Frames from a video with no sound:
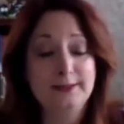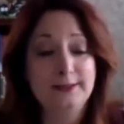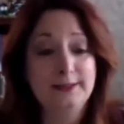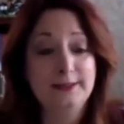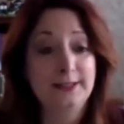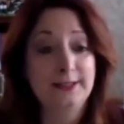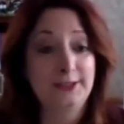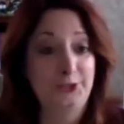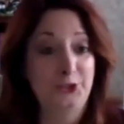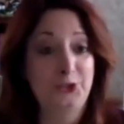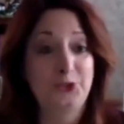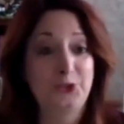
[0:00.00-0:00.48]

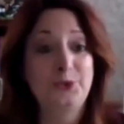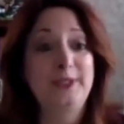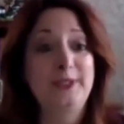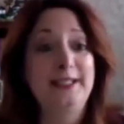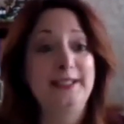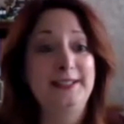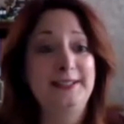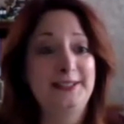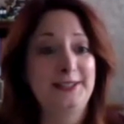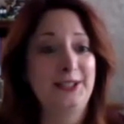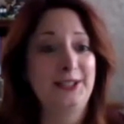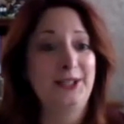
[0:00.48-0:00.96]
the
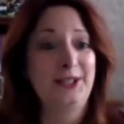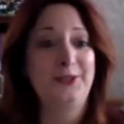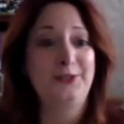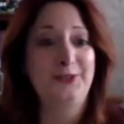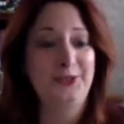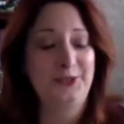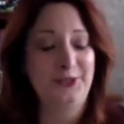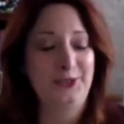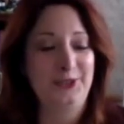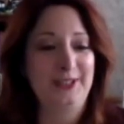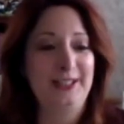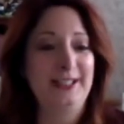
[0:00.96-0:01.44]
streets
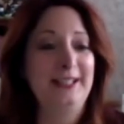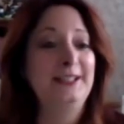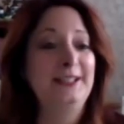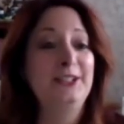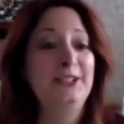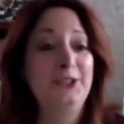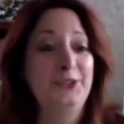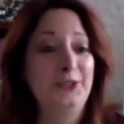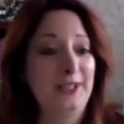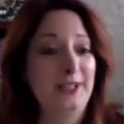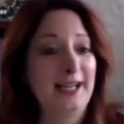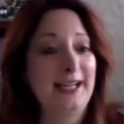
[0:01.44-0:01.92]
in
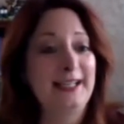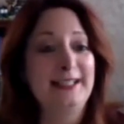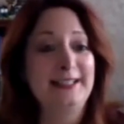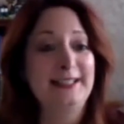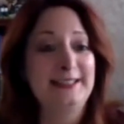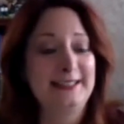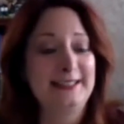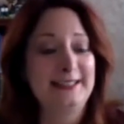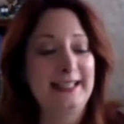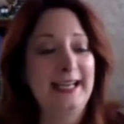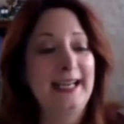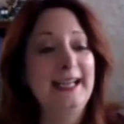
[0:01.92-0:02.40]
the
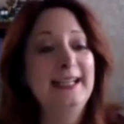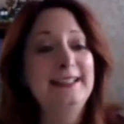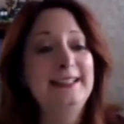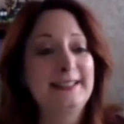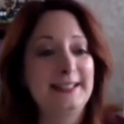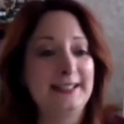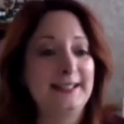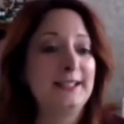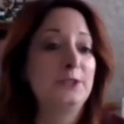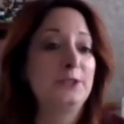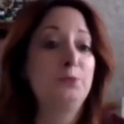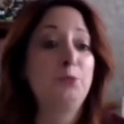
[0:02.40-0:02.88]
United States
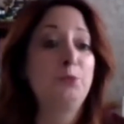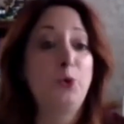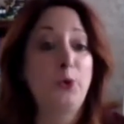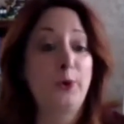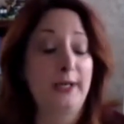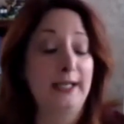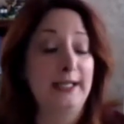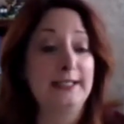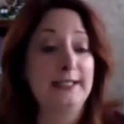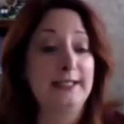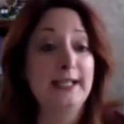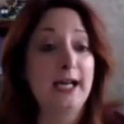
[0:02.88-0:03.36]
at this
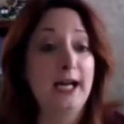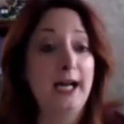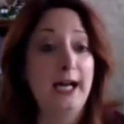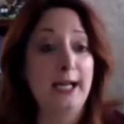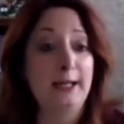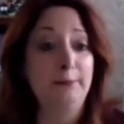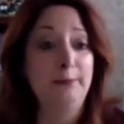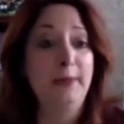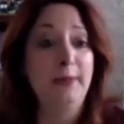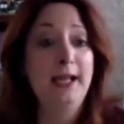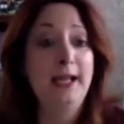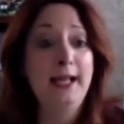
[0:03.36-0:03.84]
point in
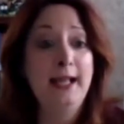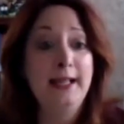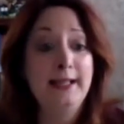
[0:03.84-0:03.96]
time.